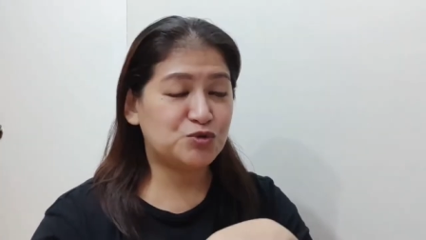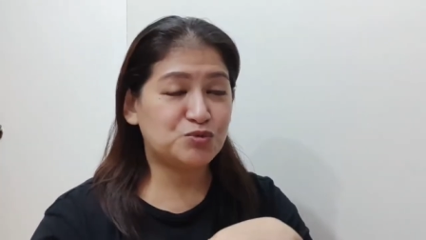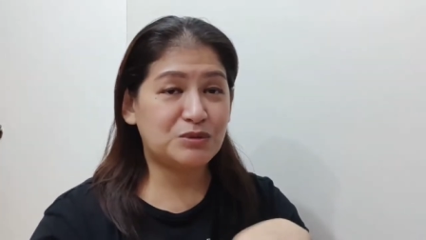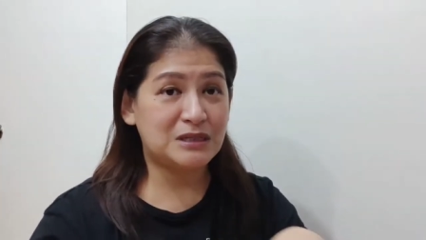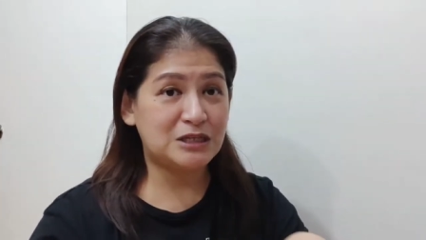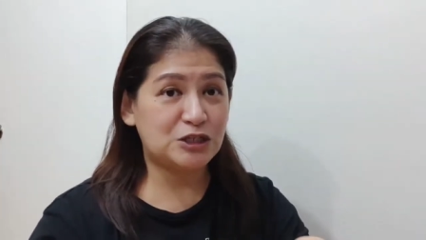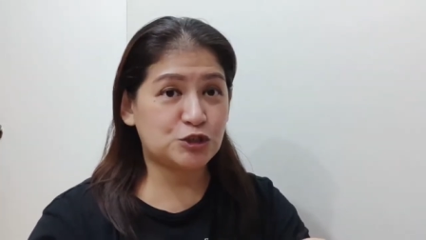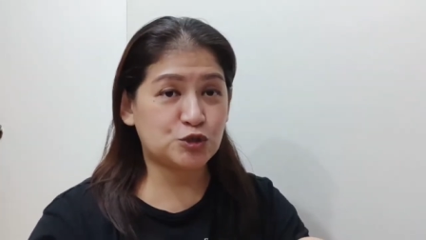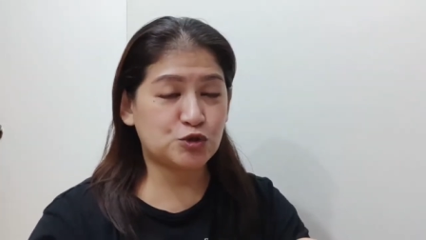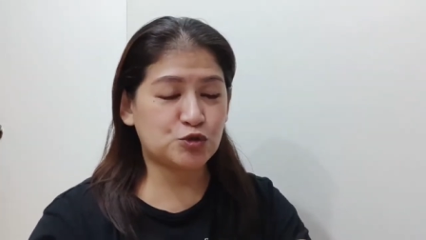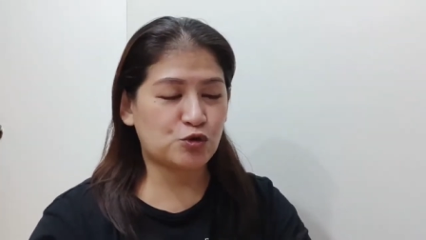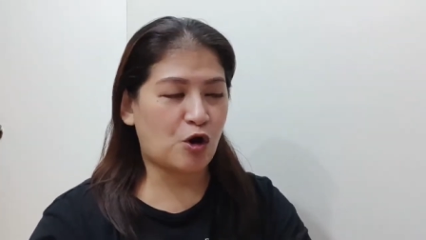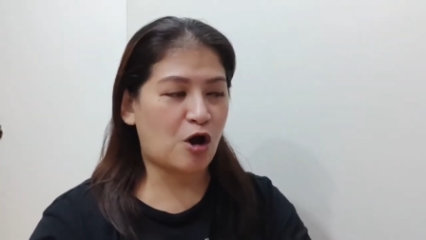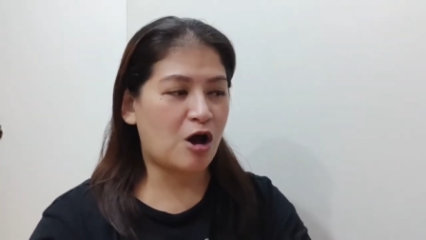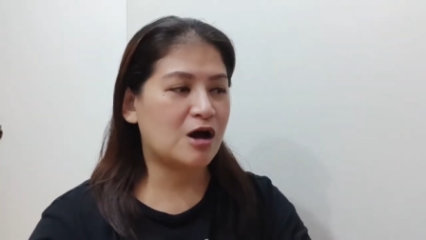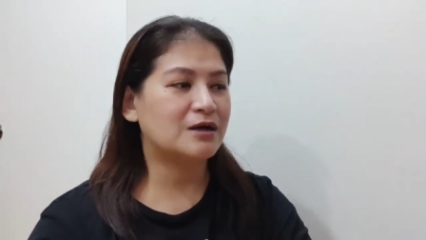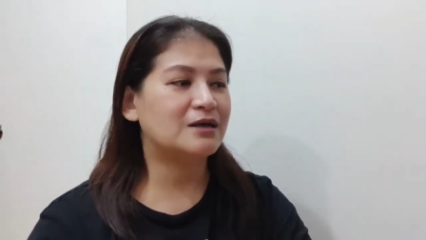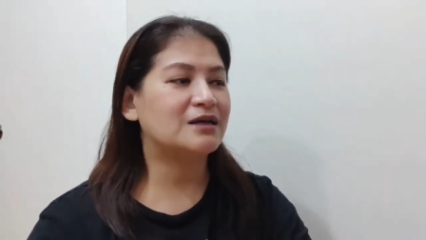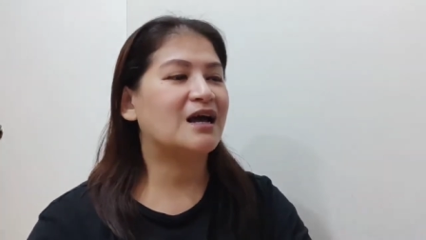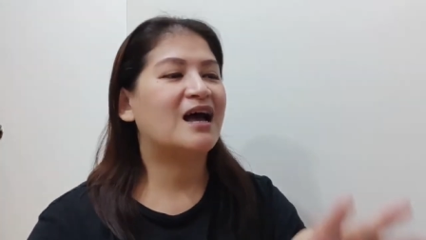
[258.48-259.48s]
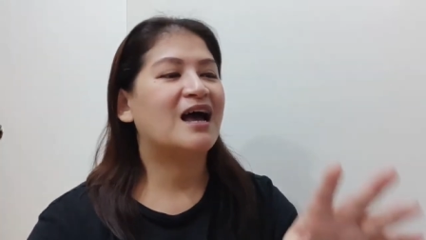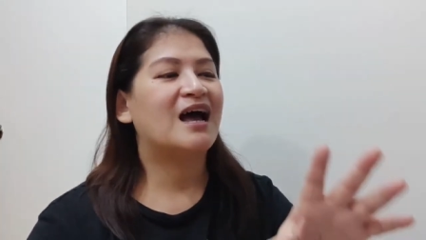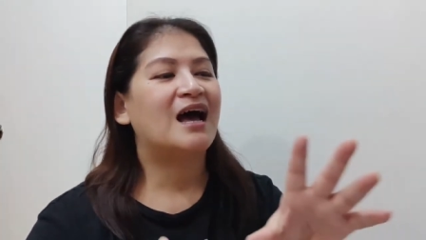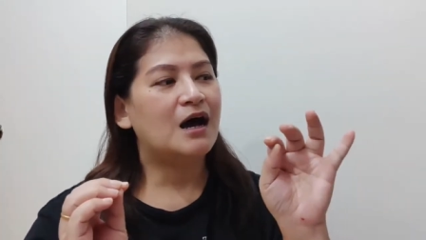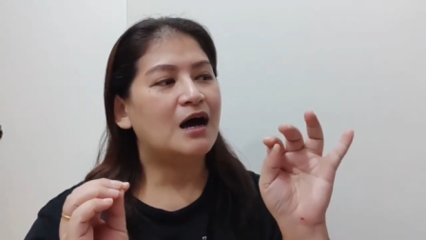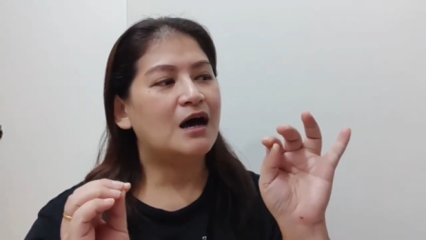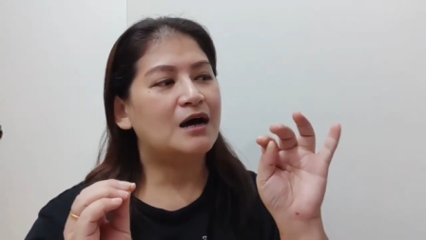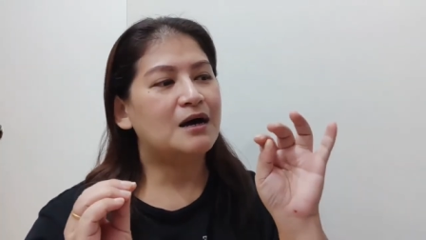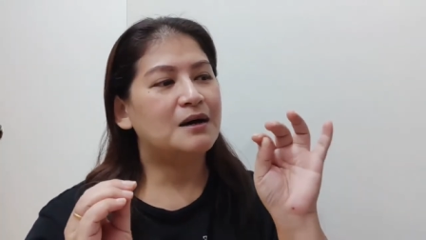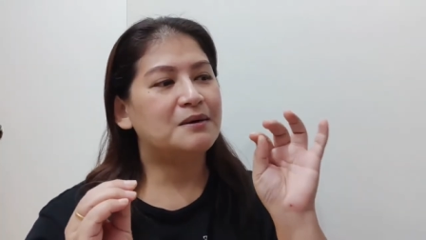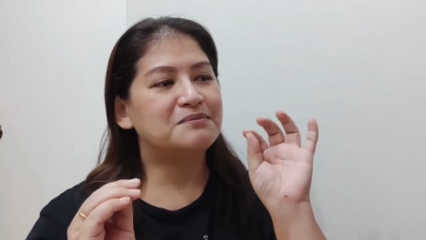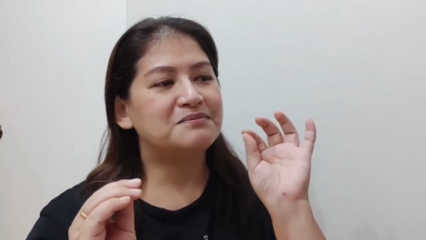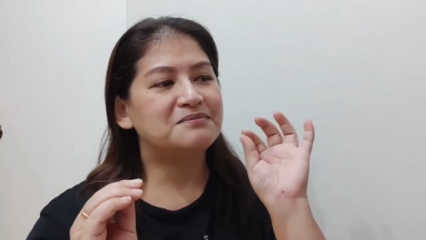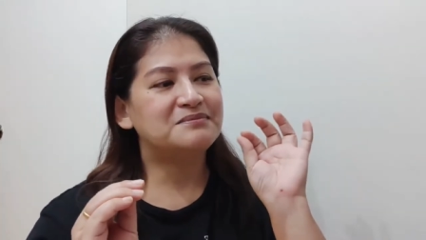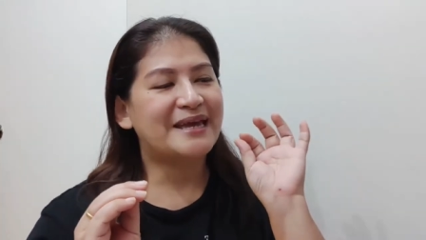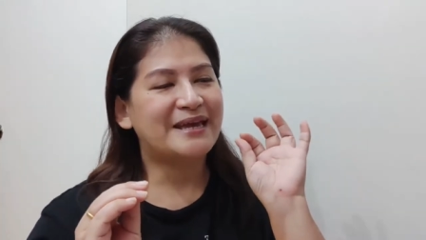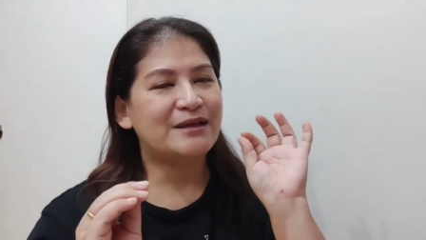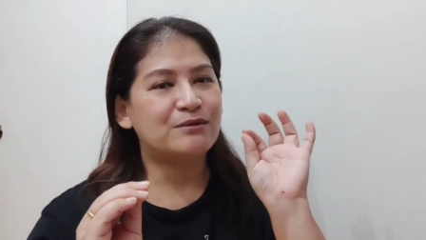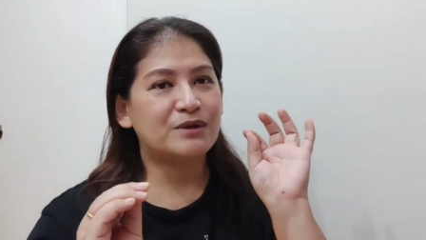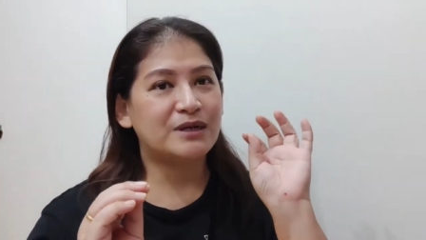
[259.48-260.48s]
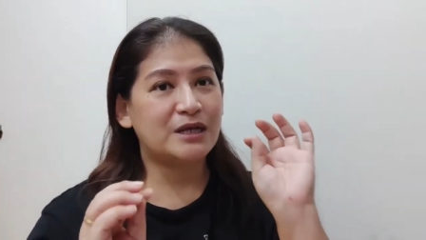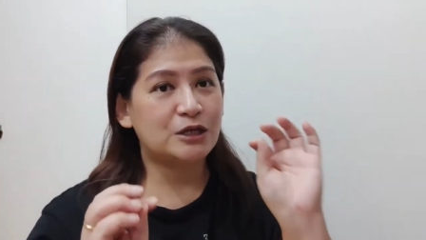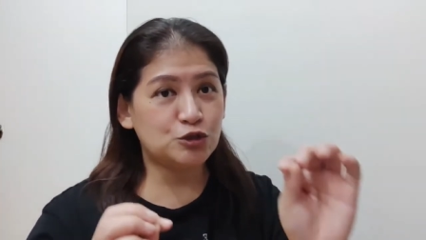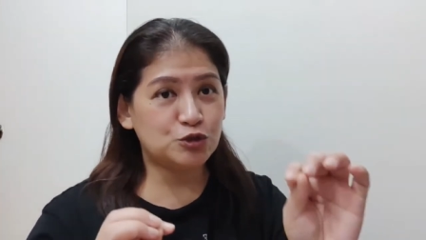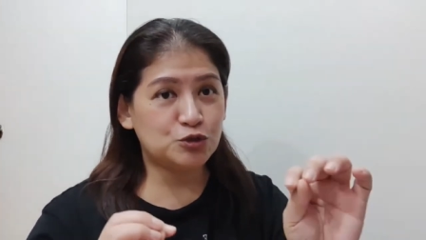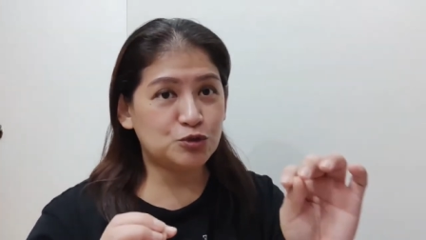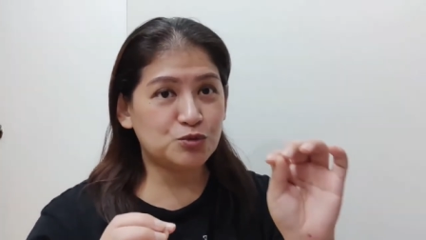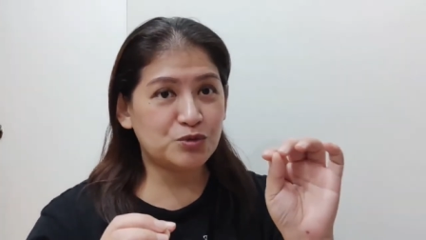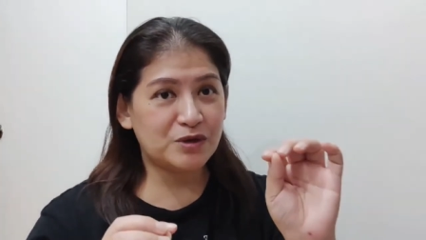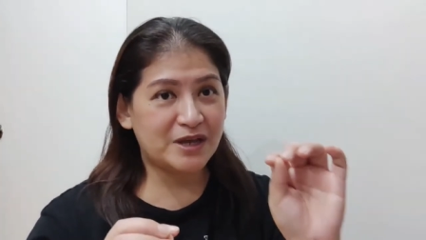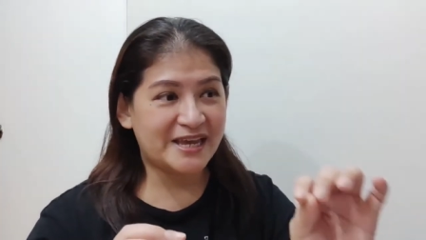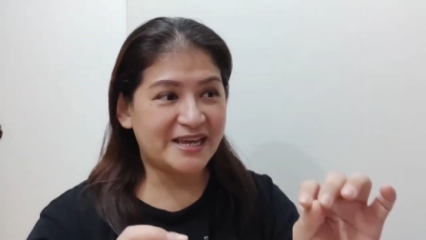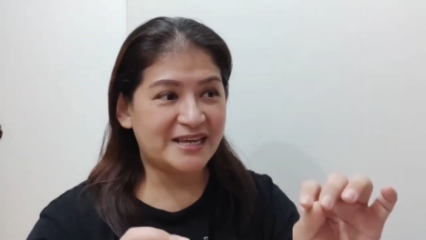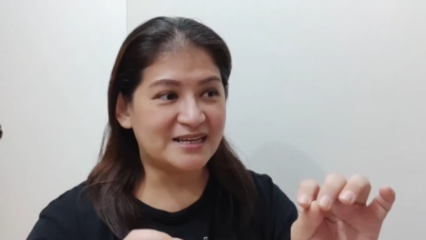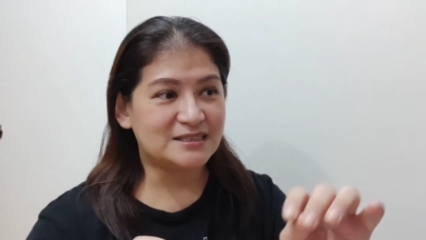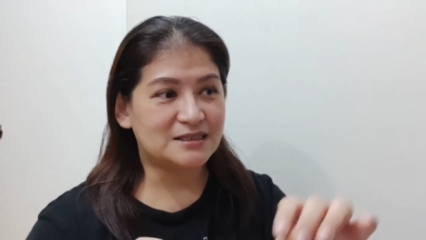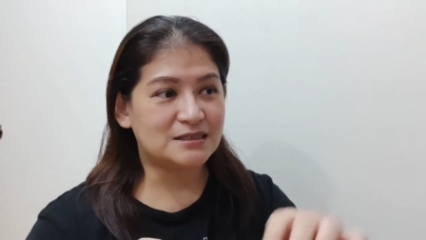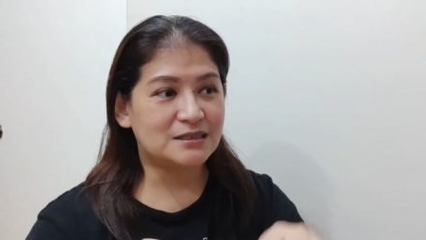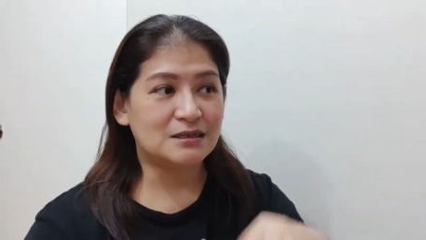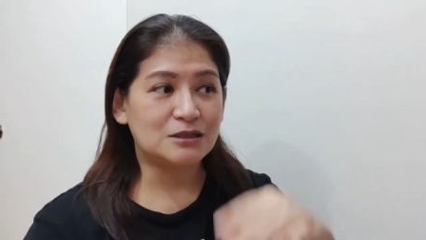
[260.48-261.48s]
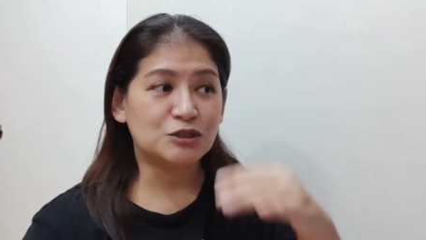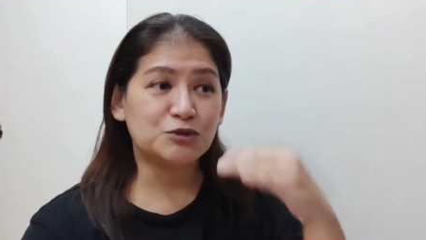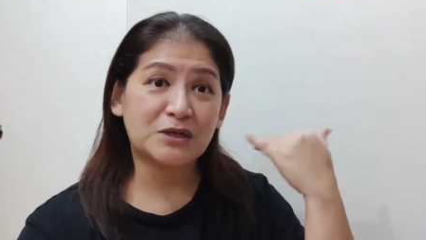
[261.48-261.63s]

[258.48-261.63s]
It's really strong. Um, and what I do is,